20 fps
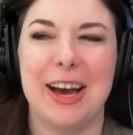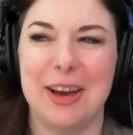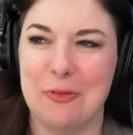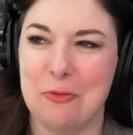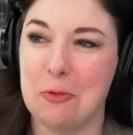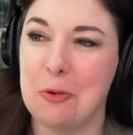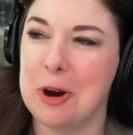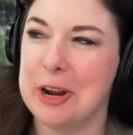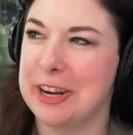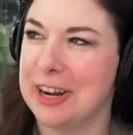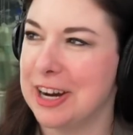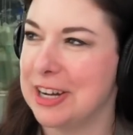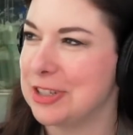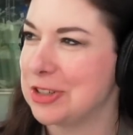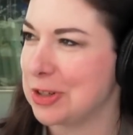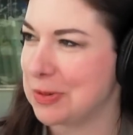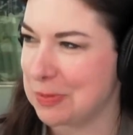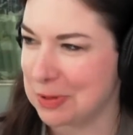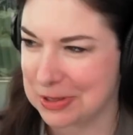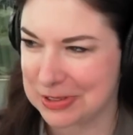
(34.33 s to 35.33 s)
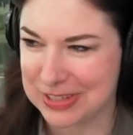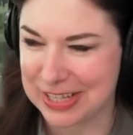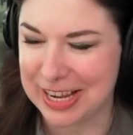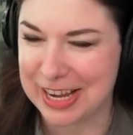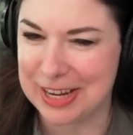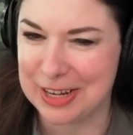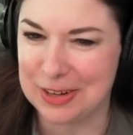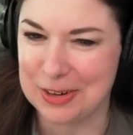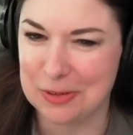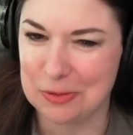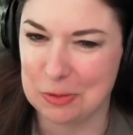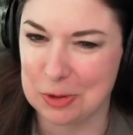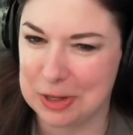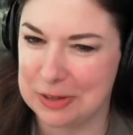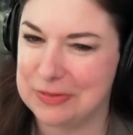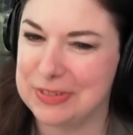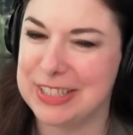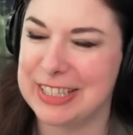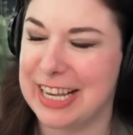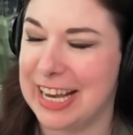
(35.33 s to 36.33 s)
I 100% would
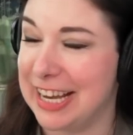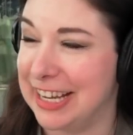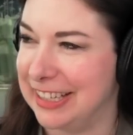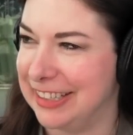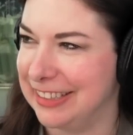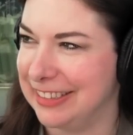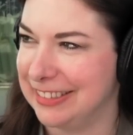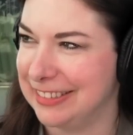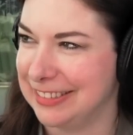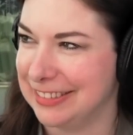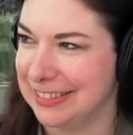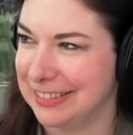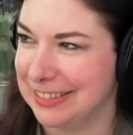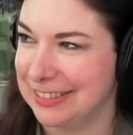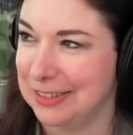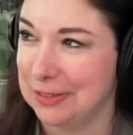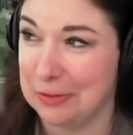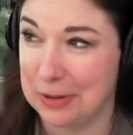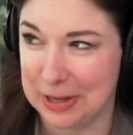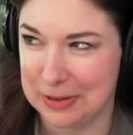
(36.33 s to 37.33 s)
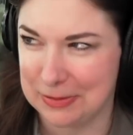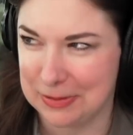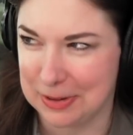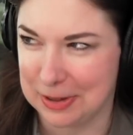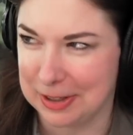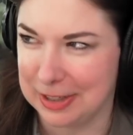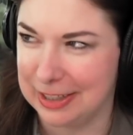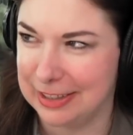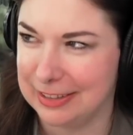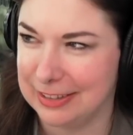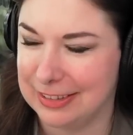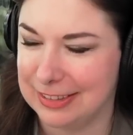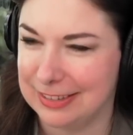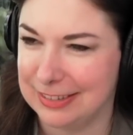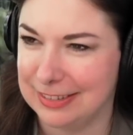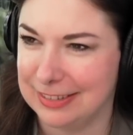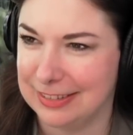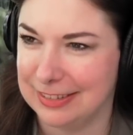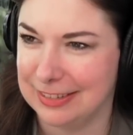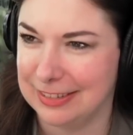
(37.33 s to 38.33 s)
have said, wait for it,
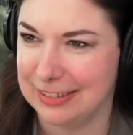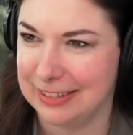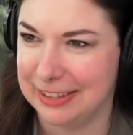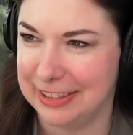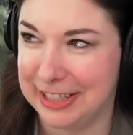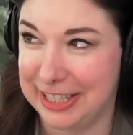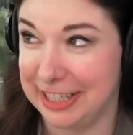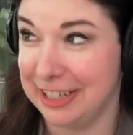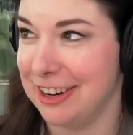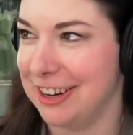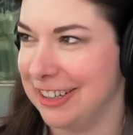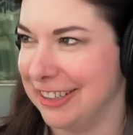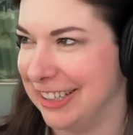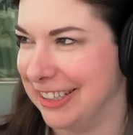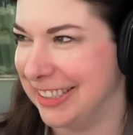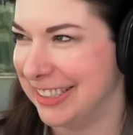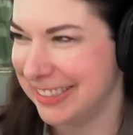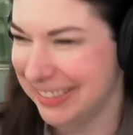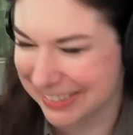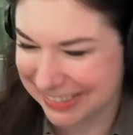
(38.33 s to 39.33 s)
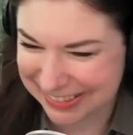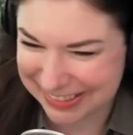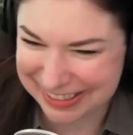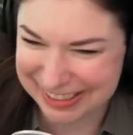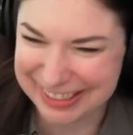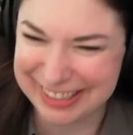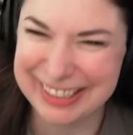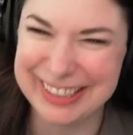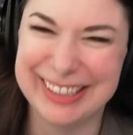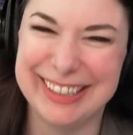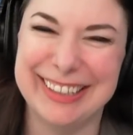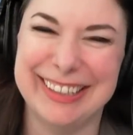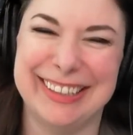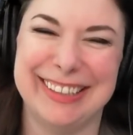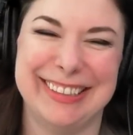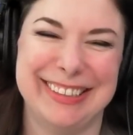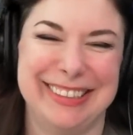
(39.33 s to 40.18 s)
Guyana. you live really?